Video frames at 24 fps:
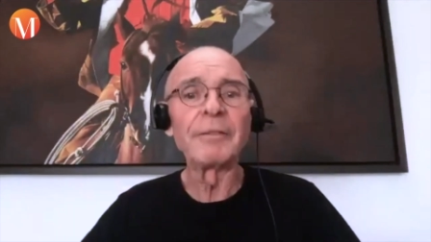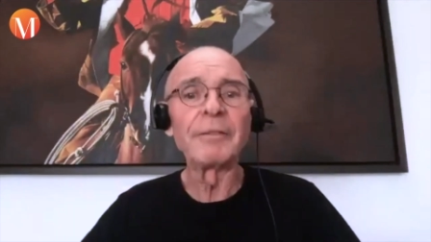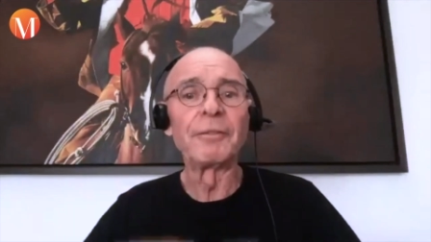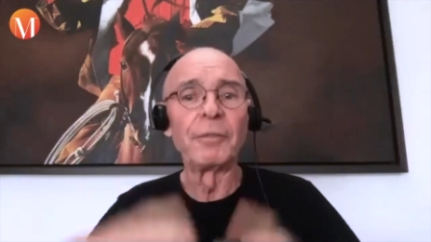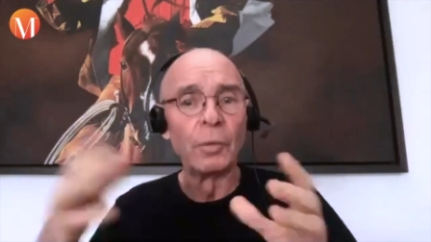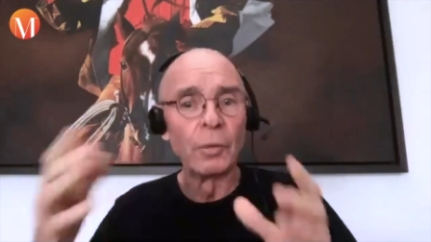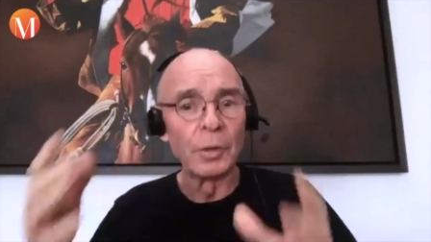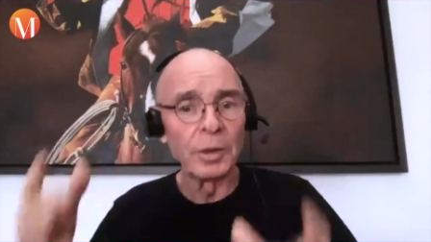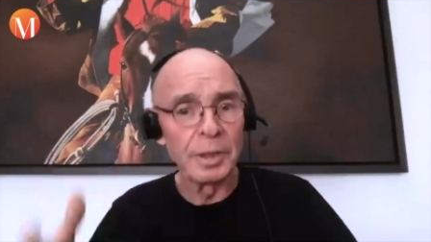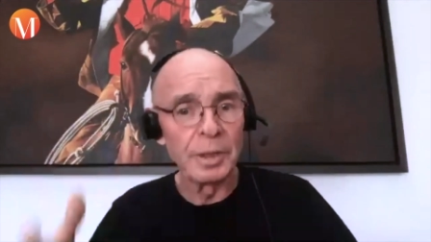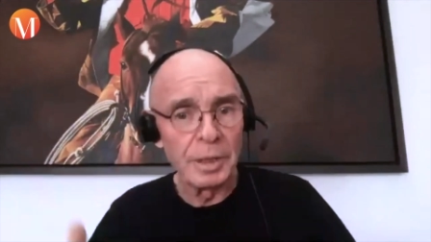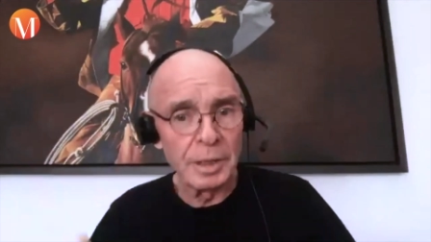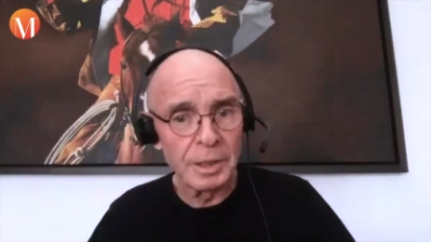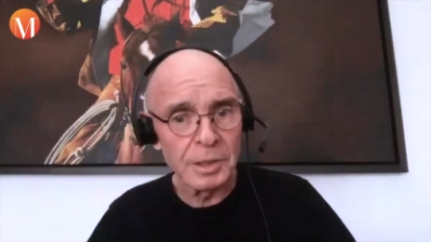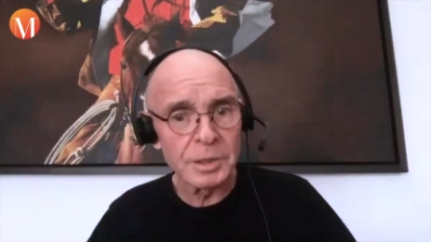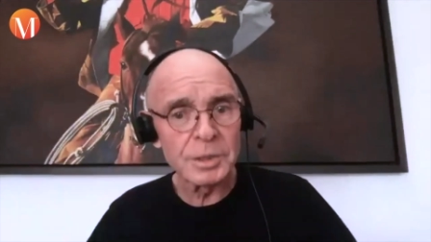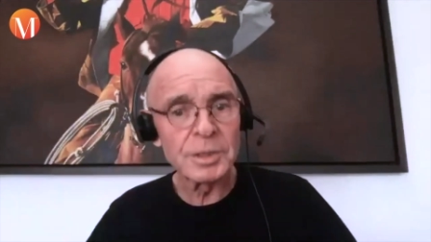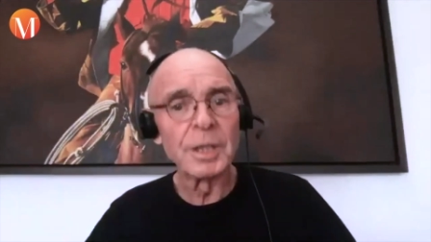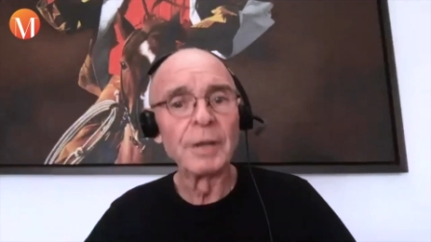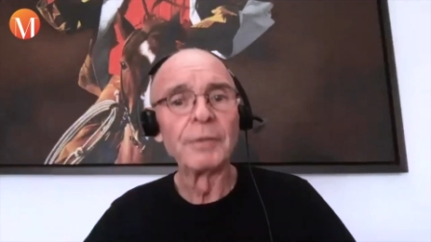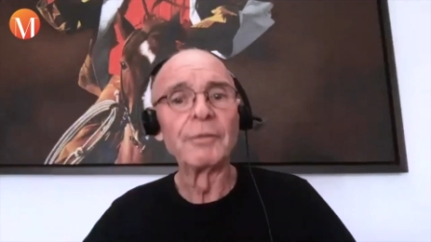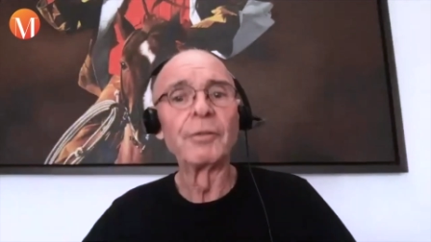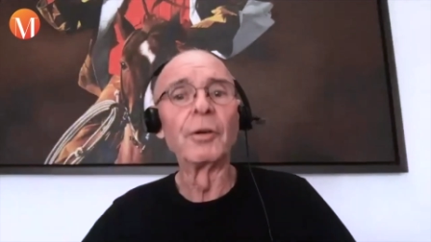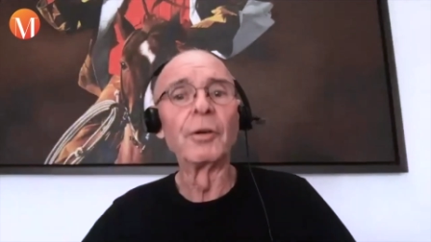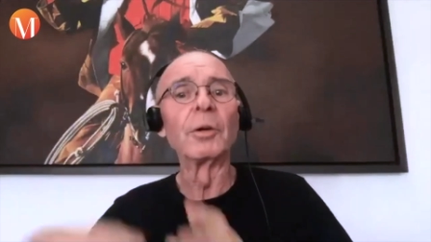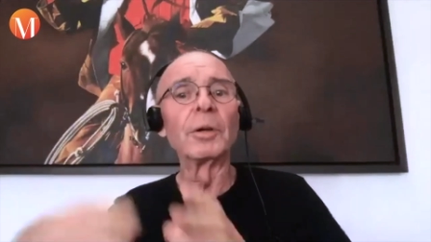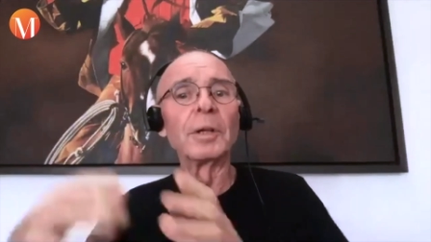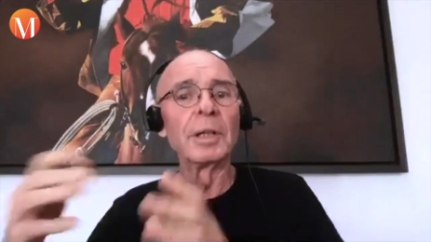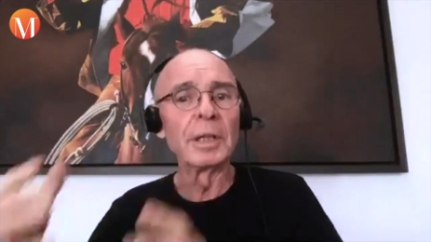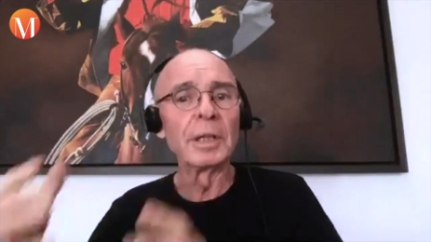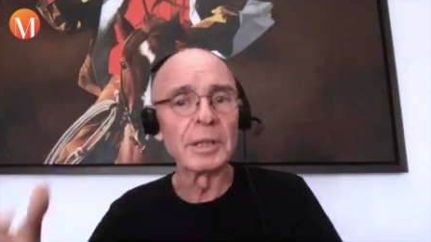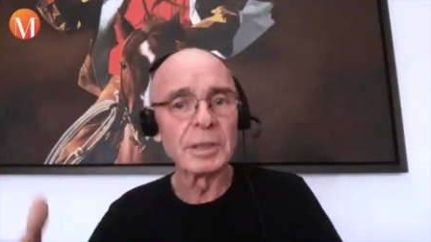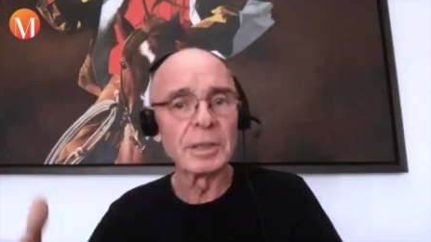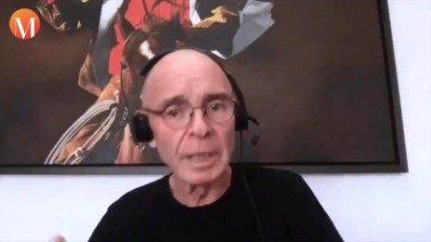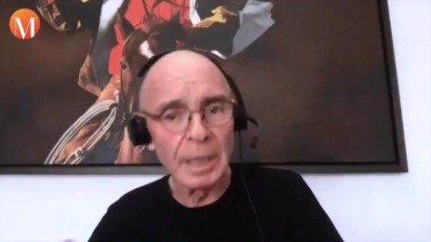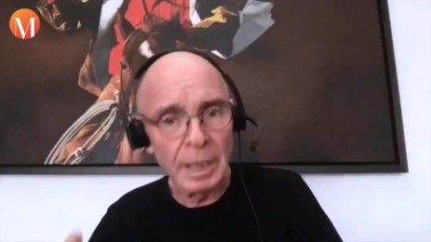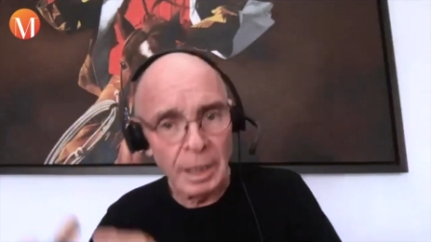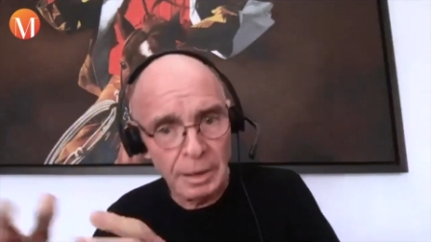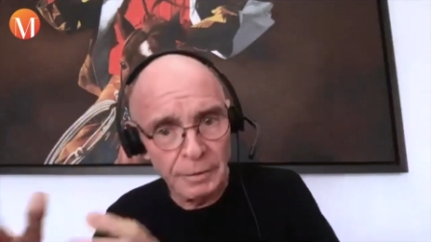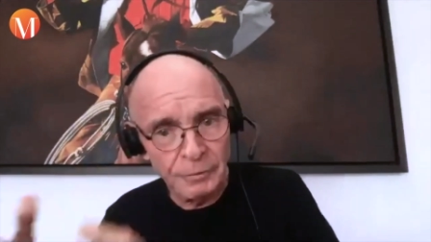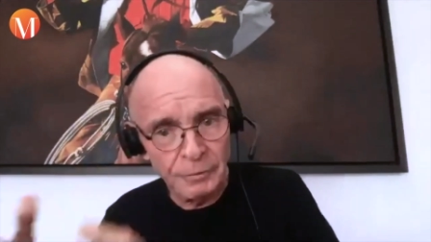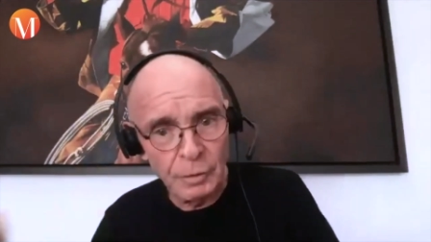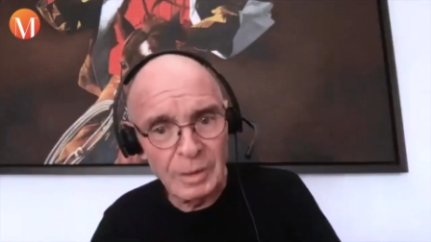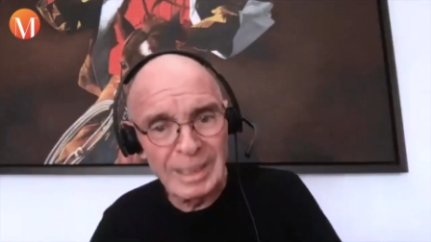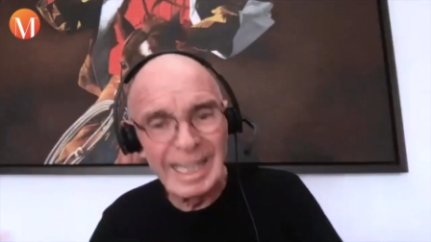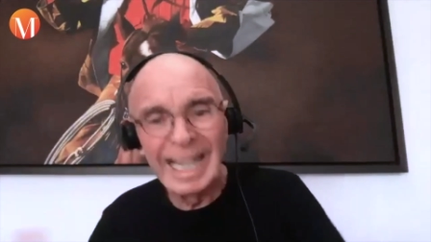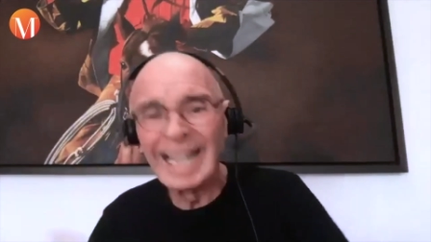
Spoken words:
4 years, another 4 years,